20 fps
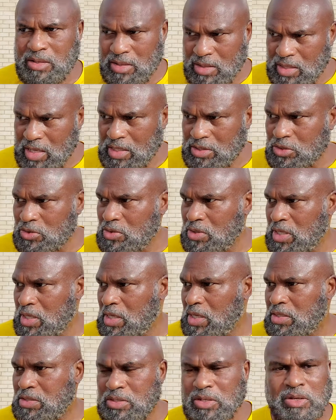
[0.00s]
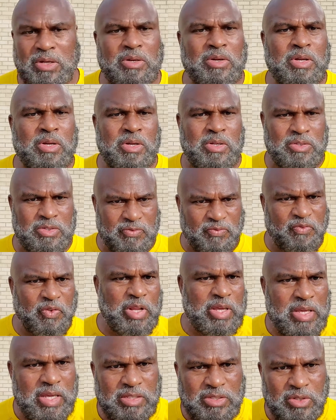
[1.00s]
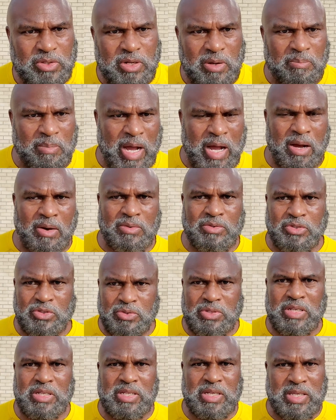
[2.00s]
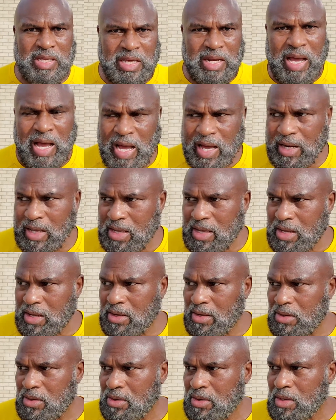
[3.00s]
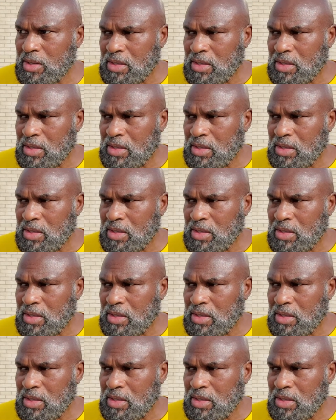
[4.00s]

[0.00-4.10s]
that you need to flee to the mountains, you need to get out of here.